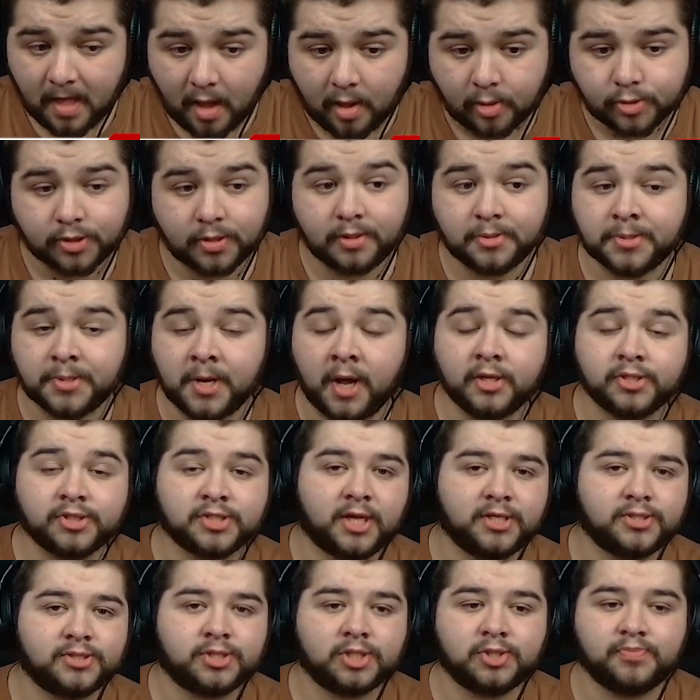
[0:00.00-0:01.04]
So the first
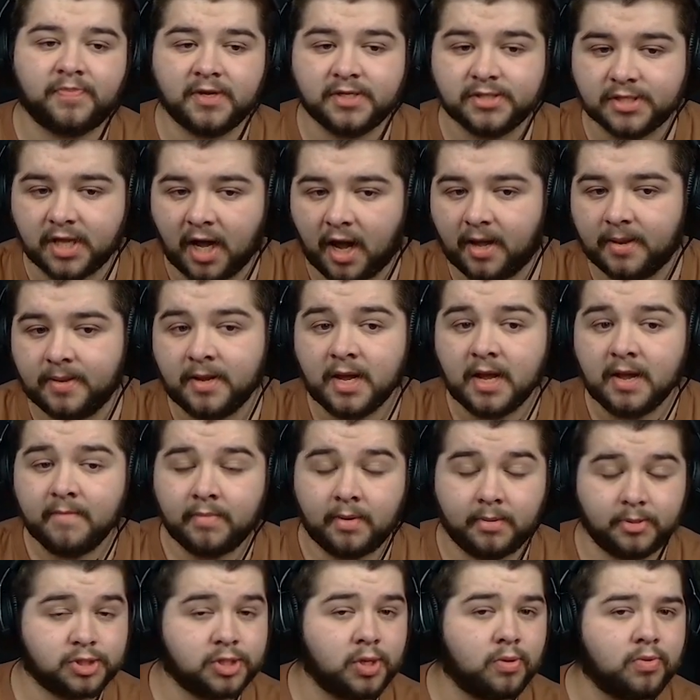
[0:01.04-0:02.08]
test has been done, but
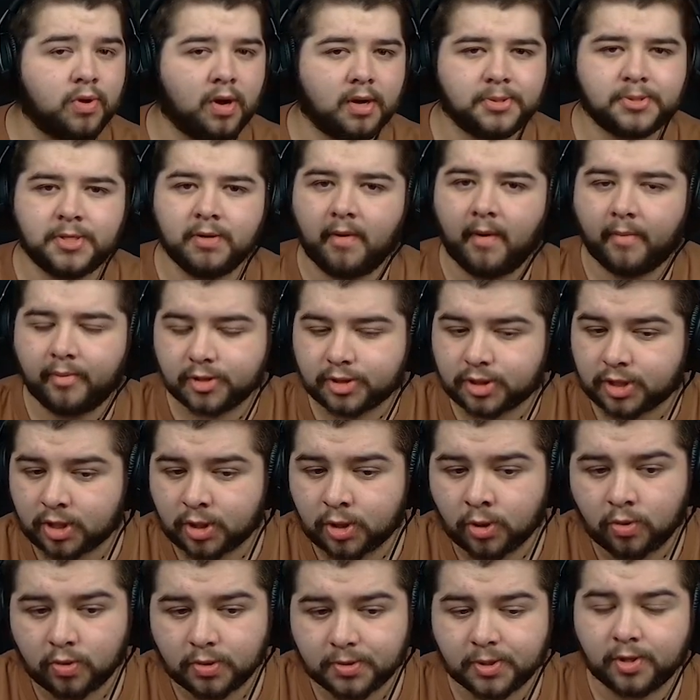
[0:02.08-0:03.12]
we've still got a few others to
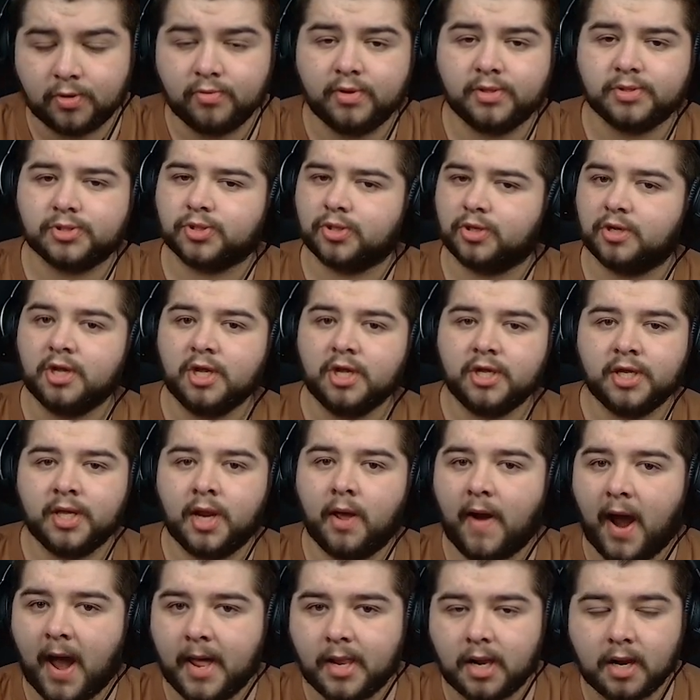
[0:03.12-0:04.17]
talk through and to, you
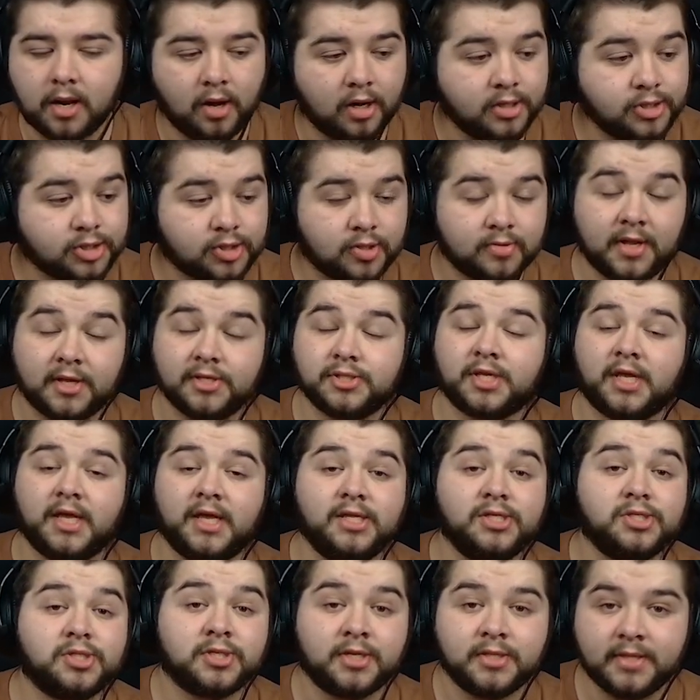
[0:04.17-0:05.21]
know, analyse. So let's get
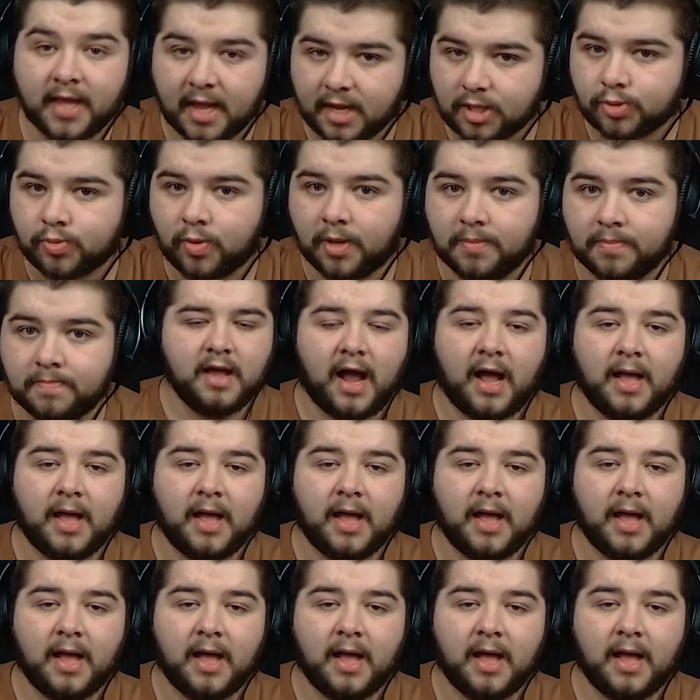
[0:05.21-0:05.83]
into the next one.